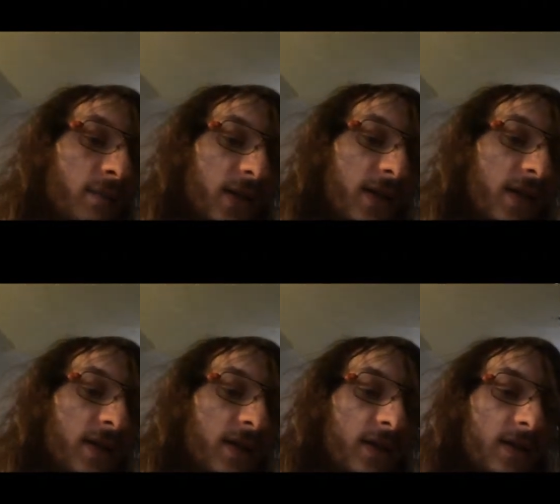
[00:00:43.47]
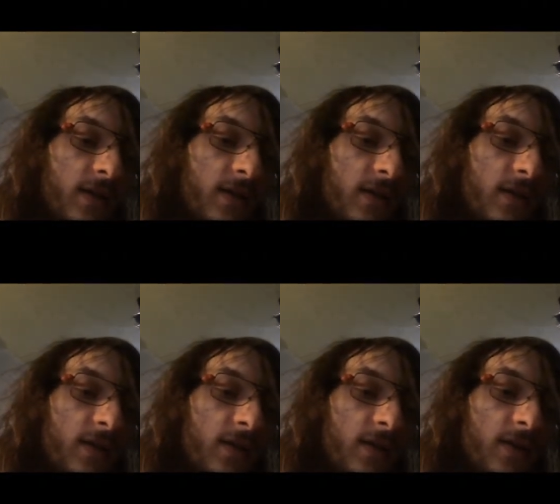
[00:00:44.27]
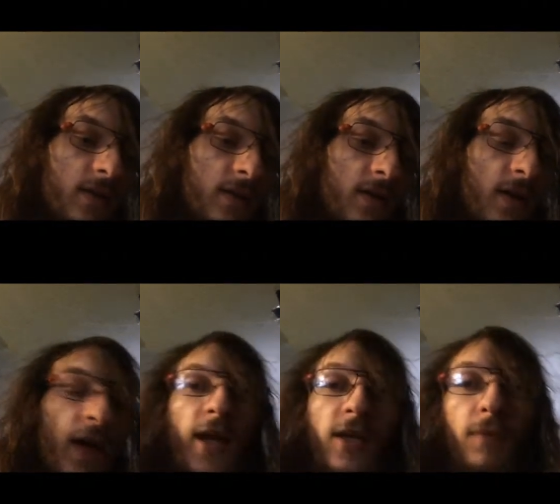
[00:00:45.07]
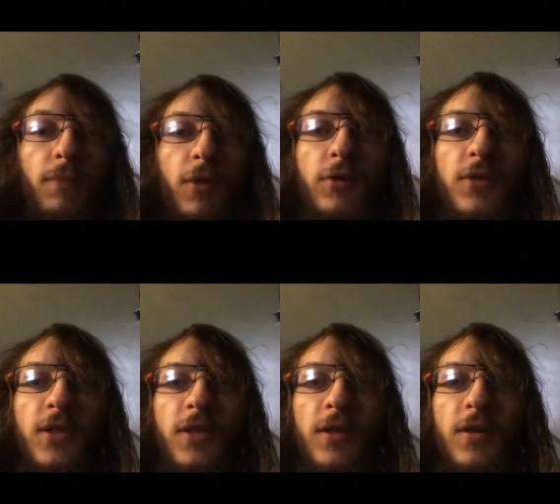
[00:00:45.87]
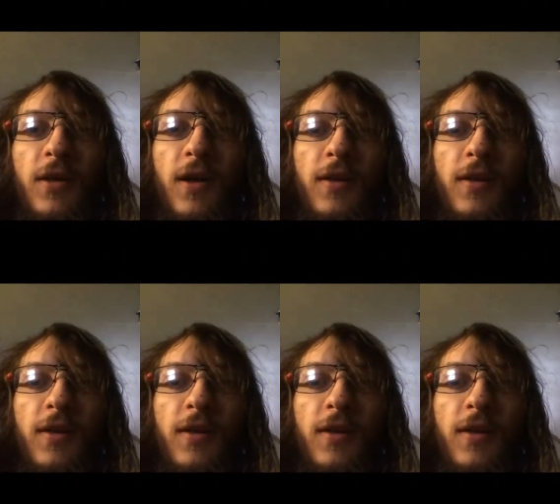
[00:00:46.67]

But then I end up losing